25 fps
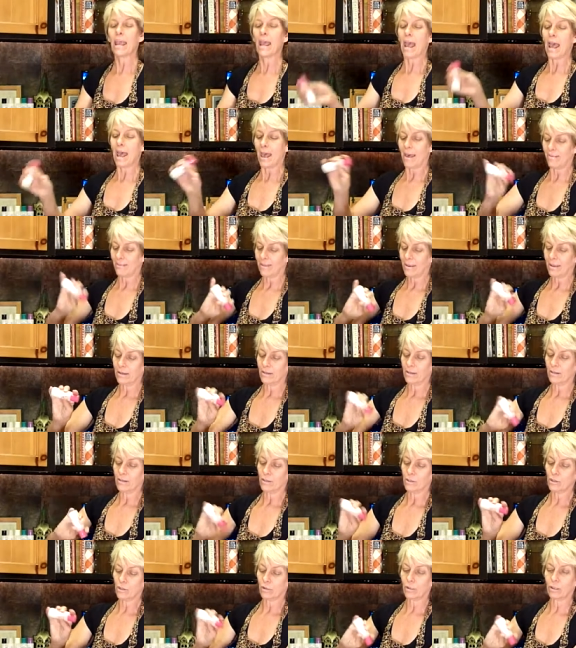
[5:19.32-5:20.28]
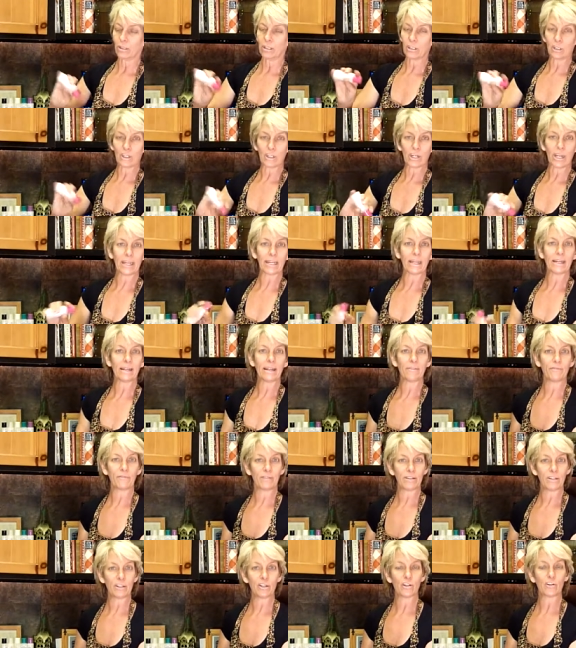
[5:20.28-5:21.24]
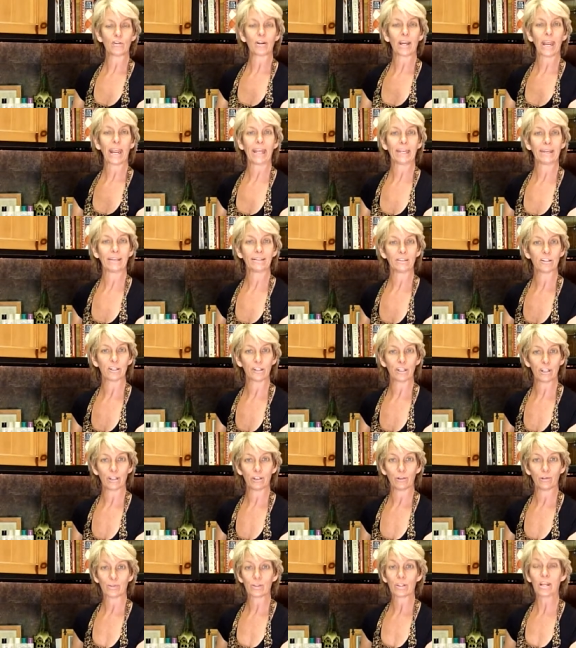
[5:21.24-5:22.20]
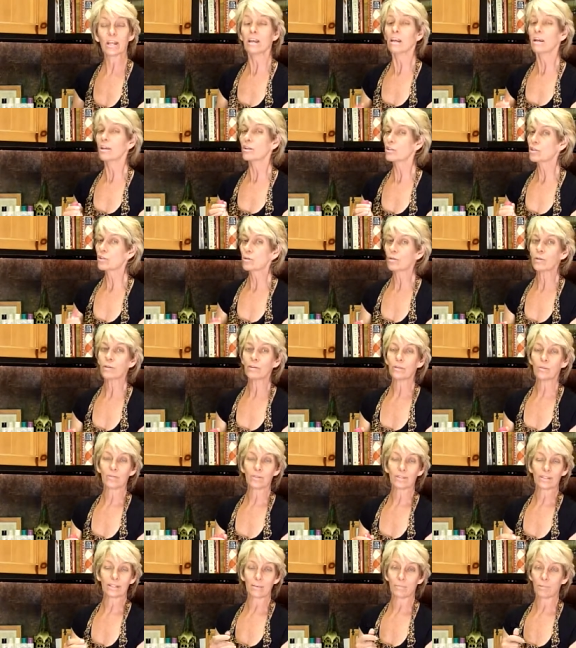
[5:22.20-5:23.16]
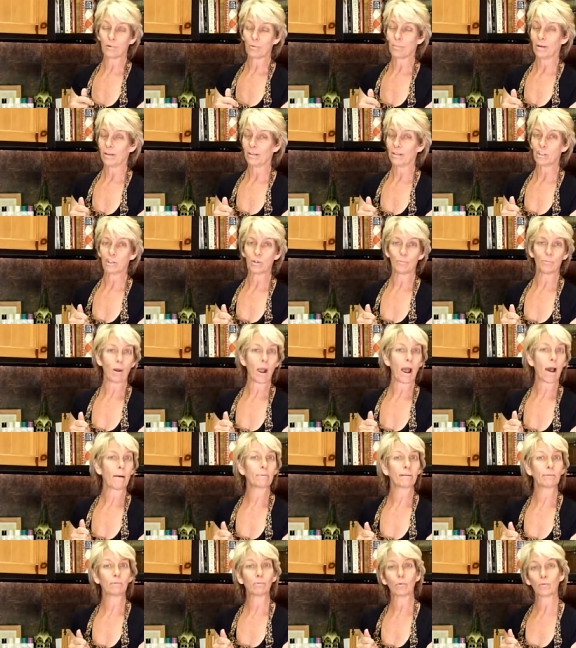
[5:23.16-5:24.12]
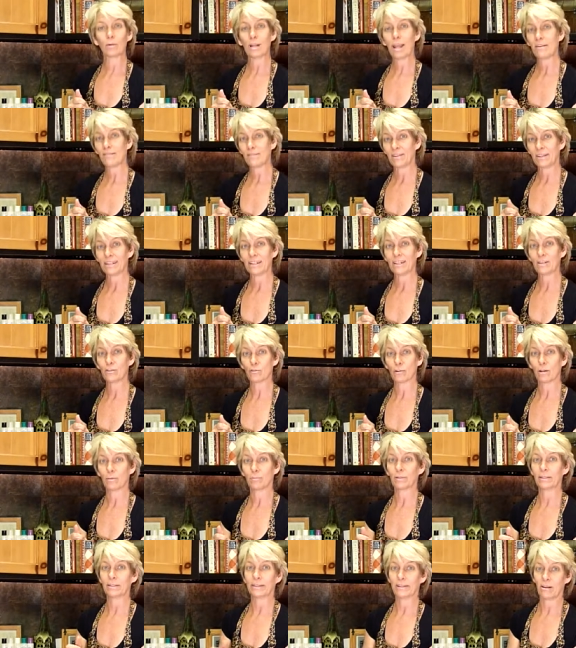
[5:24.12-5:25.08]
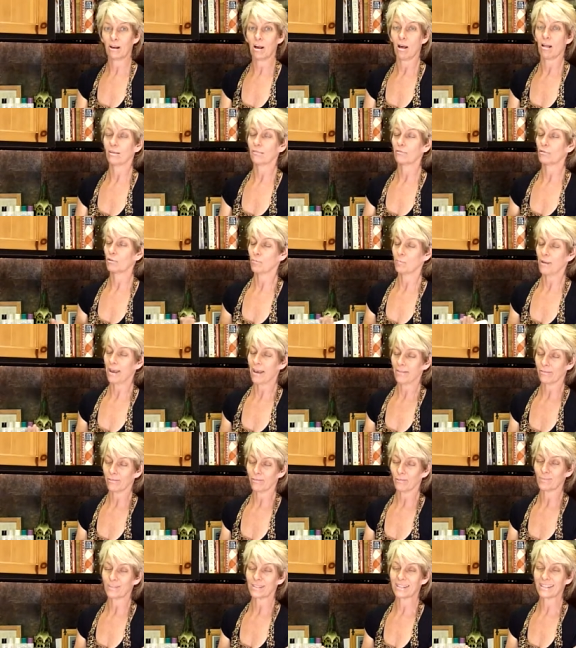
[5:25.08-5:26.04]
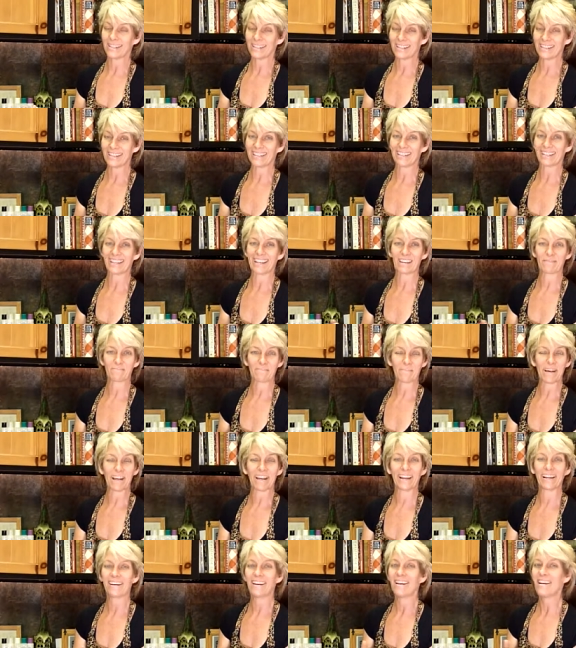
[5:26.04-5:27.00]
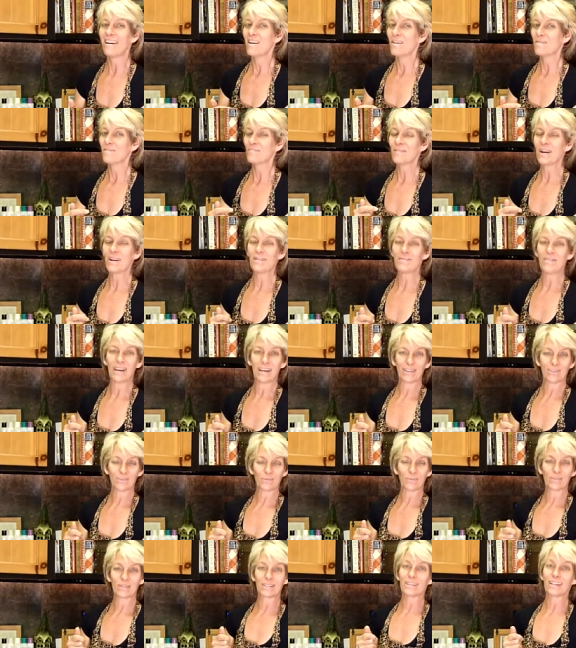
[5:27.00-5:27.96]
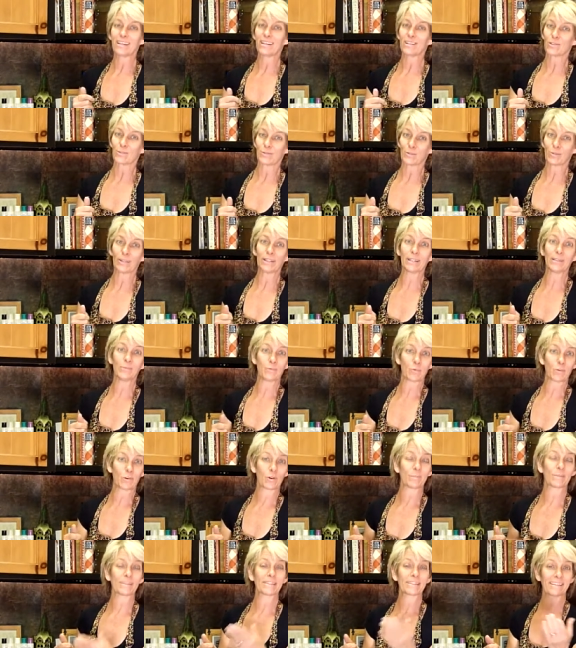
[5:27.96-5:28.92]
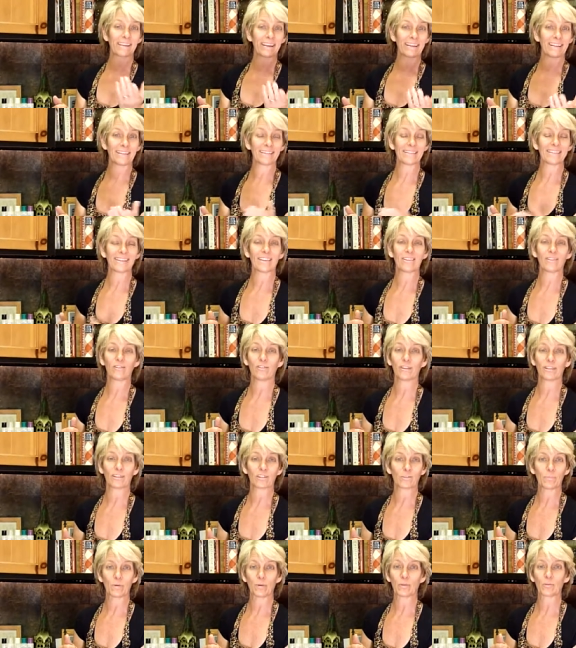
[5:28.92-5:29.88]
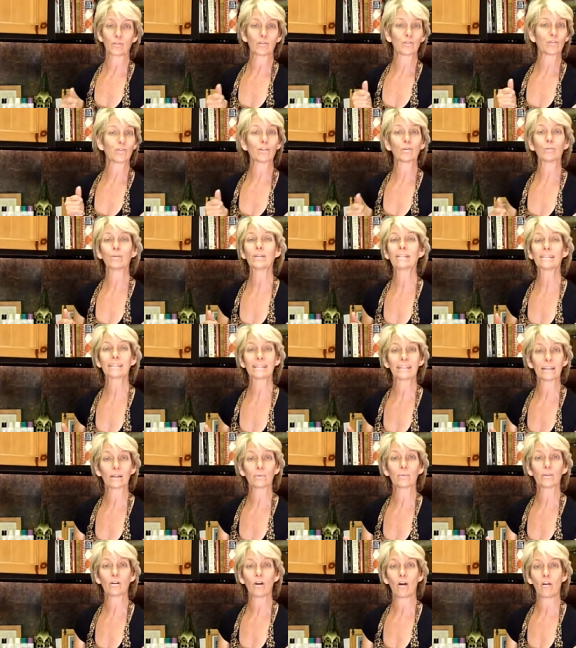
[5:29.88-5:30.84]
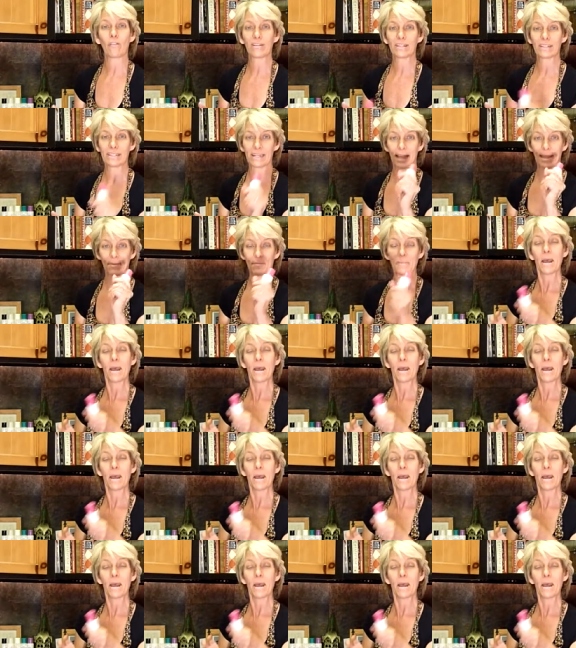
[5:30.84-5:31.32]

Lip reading: and then you're going to shake enough into your hand to use. During the summer months, you probably won't have any trouble at all if your bathroom's anything like mine. My bathroom stays really warm. It's got a southern exposure, so it's liquid all the time.